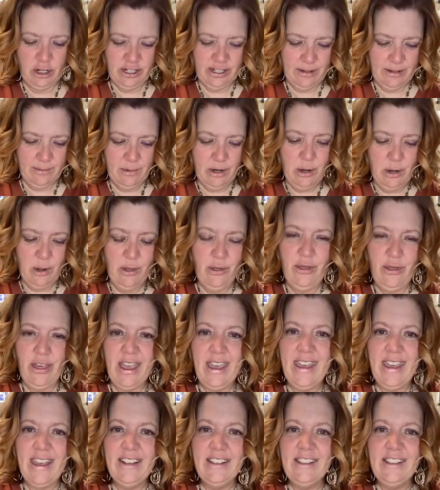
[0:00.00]
learn some new
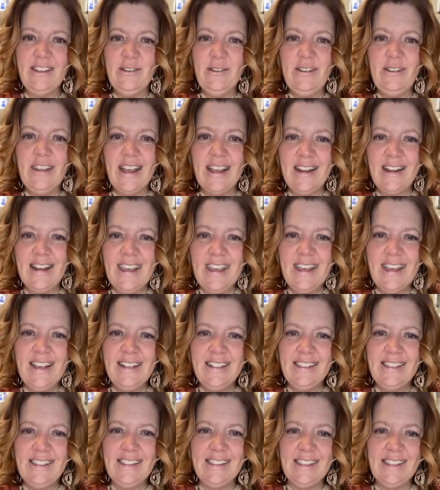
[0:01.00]
things, new
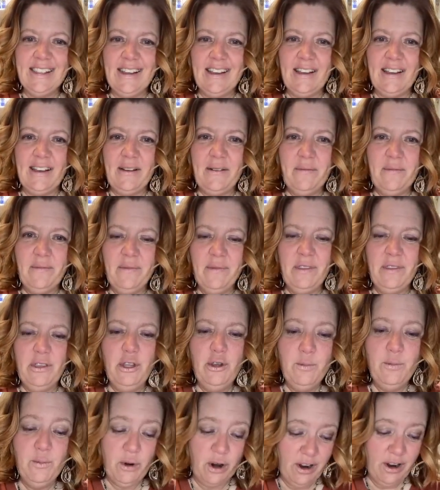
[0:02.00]
techniques,
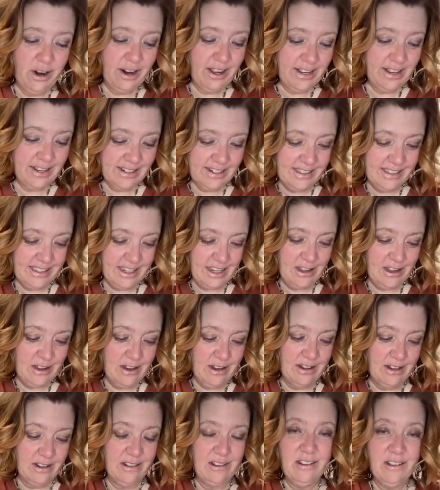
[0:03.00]
new products that
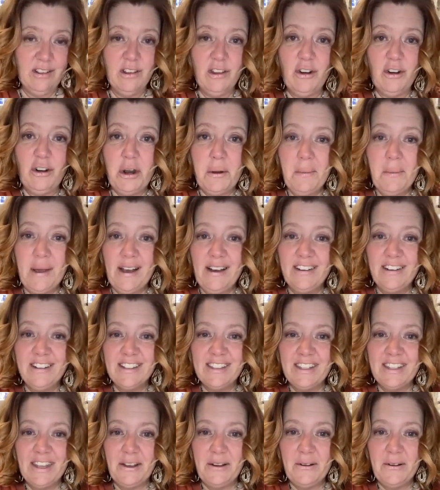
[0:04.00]
you can learn
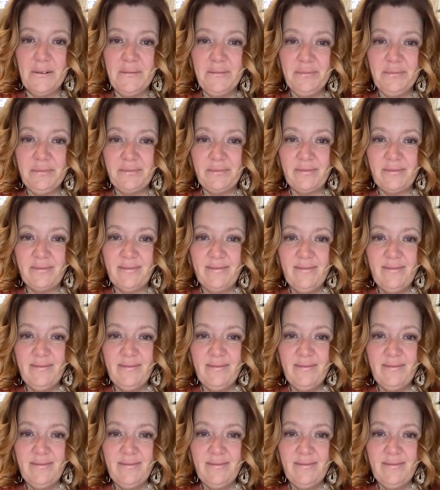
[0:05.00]
about. So